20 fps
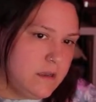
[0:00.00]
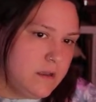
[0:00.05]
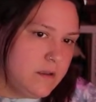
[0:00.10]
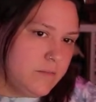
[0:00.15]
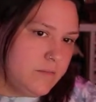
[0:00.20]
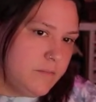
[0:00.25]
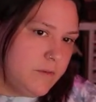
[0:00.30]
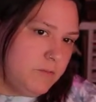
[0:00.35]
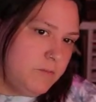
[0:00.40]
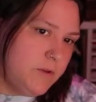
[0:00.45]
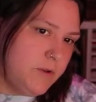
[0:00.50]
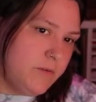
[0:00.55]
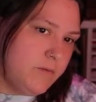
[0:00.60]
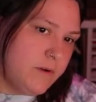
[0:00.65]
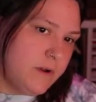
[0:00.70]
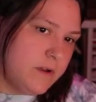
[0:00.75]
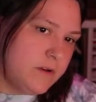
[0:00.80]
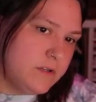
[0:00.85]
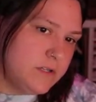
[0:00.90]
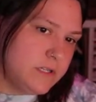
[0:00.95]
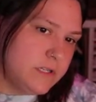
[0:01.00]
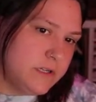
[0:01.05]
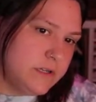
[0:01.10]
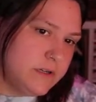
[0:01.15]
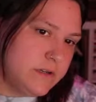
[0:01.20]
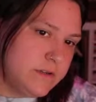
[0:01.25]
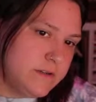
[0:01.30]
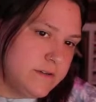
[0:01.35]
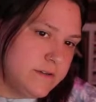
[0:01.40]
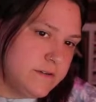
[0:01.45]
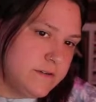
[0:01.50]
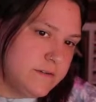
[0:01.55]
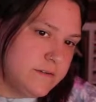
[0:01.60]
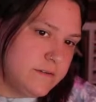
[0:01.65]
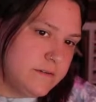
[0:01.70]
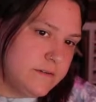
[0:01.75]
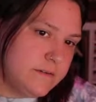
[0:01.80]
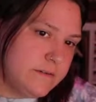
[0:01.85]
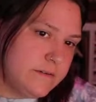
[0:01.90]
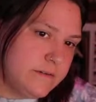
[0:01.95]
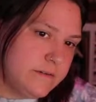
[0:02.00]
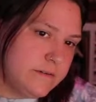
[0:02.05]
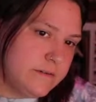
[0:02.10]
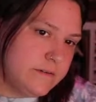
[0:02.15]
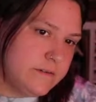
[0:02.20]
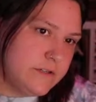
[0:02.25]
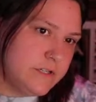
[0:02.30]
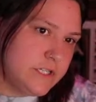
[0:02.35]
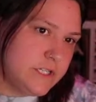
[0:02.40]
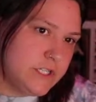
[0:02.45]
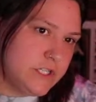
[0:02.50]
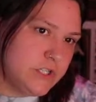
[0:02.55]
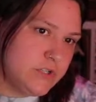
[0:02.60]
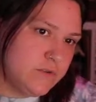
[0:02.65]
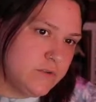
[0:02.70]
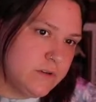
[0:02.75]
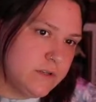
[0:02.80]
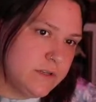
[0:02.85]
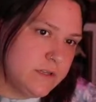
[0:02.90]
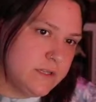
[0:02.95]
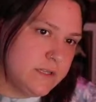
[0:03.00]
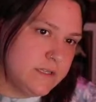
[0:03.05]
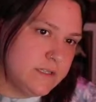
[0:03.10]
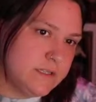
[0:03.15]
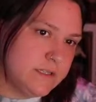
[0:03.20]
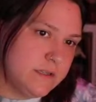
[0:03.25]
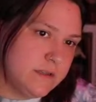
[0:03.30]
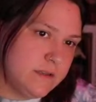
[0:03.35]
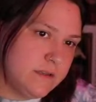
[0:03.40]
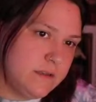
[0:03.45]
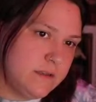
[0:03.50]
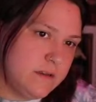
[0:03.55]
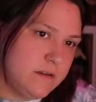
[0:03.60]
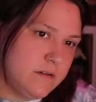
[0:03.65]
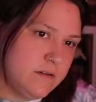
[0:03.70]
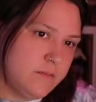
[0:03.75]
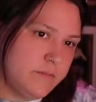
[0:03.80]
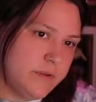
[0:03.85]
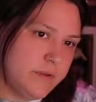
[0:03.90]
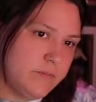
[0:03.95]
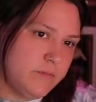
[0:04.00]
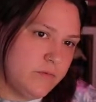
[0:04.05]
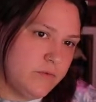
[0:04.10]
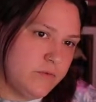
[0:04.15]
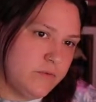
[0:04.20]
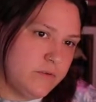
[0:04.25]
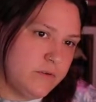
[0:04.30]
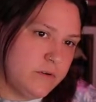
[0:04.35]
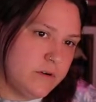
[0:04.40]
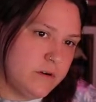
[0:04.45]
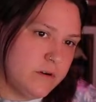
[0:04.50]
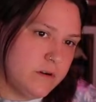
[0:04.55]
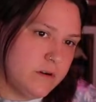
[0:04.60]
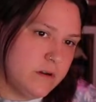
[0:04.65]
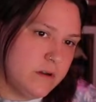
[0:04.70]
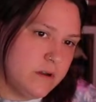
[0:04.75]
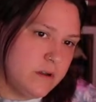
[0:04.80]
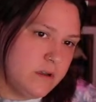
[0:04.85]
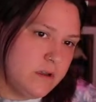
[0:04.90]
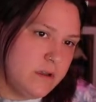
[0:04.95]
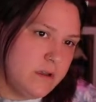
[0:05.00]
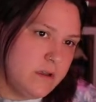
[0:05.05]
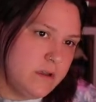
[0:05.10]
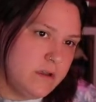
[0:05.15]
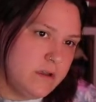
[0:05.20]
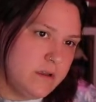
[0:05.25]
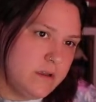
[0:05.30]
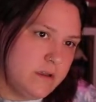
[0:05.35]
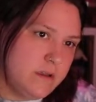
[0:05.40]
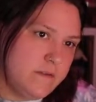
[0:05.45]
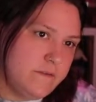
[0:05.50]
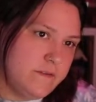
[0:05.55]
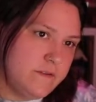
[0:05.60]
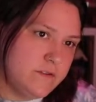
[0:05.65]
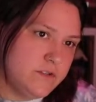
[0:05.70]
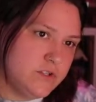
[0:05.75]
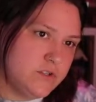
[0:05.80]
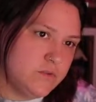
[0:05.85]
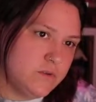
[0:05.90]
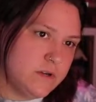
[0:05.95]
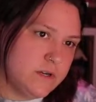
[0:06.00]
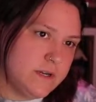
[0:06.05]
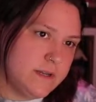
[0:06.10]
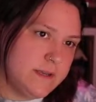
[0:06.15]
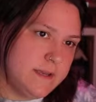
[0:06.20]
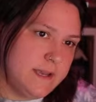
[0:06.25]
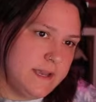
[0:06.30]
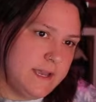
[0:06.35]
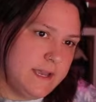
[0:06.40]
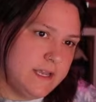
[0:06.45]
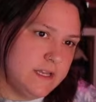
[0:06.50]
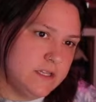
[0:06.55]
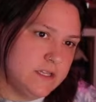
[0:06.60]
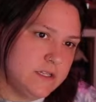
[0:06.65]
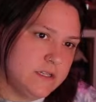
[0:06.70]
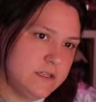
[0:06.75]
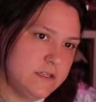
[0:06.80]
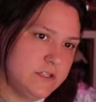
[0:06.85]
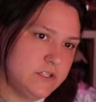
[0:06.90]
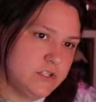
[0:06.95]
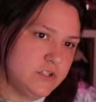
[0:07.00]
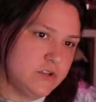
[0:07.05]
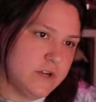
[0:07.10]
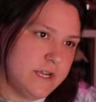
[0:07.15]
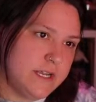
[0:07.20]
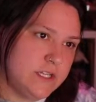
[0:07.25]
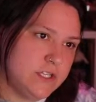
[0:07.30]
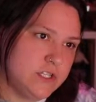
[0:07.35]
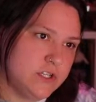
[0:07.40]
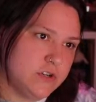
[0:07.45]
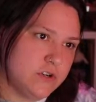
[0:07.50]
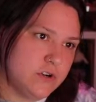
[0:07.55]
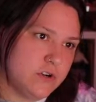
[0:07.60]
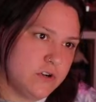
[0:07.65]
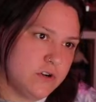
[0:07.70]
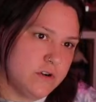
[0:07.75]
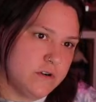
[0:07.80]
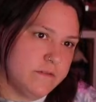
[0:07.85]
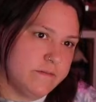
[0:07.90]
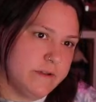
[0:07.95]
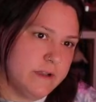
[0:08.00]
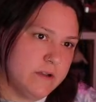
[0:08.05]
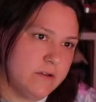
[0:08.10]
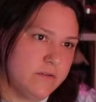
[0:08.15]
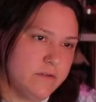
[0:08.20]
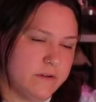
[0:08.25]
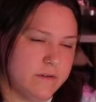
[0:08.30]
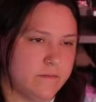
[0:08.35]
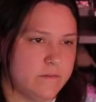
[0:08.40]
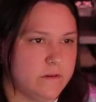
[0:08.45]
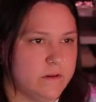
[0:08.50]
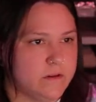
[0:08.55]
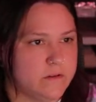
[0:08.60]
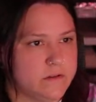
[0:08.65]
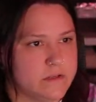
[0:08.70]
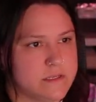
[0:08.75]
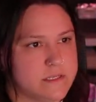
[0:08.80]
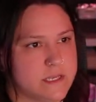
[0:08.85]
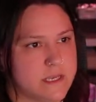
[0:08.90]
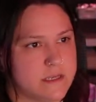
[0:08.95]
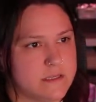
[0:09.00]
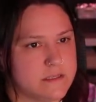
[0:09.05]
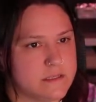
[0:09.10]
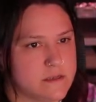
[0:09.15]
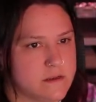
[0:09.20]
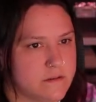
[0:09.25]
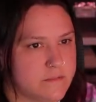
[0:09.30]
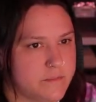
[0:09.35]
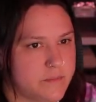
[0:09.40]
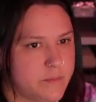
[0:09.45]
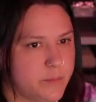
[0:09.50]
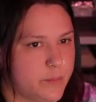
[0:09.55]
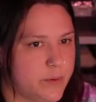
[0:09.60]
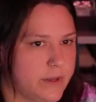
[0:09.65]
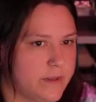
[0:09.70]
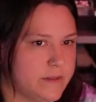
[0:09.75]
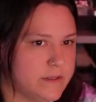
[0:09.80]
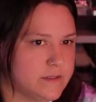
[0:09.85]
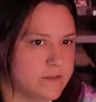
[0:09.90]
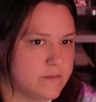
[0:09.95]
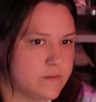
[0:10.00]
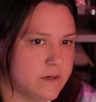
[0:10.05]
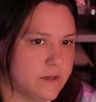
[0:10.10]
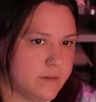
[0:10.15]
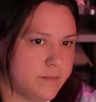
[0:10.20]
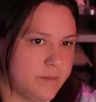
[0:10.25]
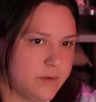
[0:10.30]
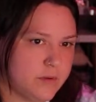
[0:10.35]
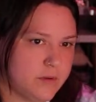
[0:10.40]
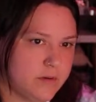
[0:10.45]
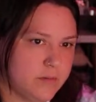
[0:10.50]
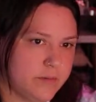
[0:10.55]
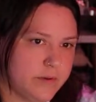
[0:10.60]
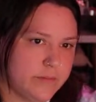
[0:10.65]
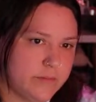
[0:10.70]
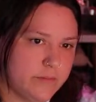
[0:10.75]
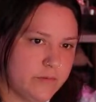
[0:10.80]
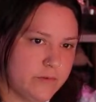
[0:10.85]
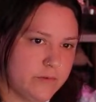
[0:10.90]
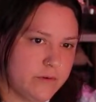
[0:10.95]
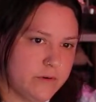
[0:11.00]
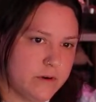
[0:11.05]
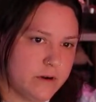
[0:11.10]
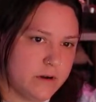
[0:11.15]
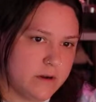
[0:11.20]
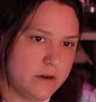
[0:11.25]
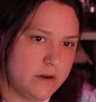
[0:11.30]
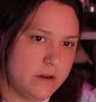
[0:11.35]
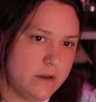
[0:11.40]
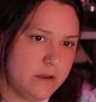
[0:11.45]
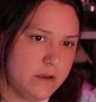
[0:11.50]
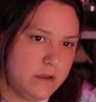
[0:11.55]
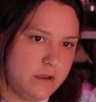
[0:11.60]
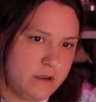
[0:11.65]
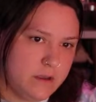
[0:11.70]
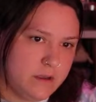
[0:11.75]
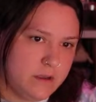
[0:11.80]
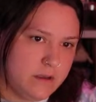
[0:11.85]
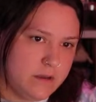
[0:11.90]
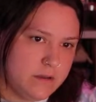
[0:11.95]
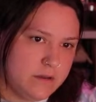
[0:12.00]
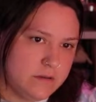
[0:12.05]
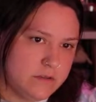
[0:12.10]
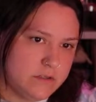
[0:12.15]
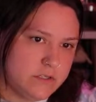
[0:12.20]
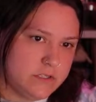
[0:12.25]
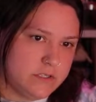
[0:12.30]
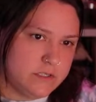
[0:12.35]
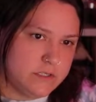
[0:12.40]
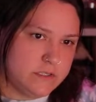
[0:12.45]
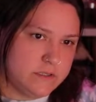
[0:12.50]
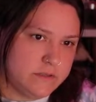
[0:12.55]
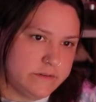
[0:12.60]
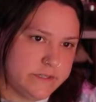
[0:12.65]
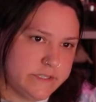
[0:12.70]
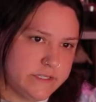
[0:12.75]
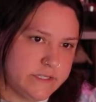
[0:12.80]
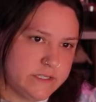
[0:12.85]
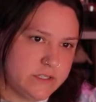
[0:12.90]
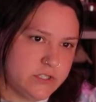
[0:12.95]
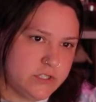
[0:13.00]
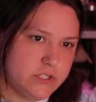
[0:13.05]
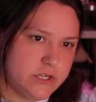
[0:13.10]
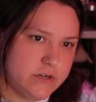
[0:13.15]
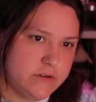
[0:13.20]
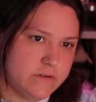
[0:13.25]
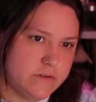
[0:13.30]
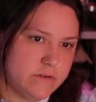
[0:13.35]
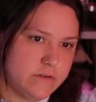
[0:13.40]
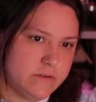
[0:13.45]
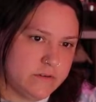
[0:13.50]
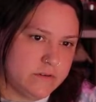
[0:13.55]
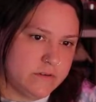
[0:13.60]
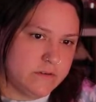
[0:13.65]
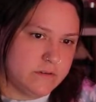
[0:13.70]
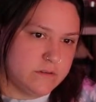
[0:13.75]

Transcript: Maybe I want to just shorten this a little bit more. If you shorten it, it straightens your curve out, if you notice that. So I'm going to bring this one up a little bit more, just so it's general.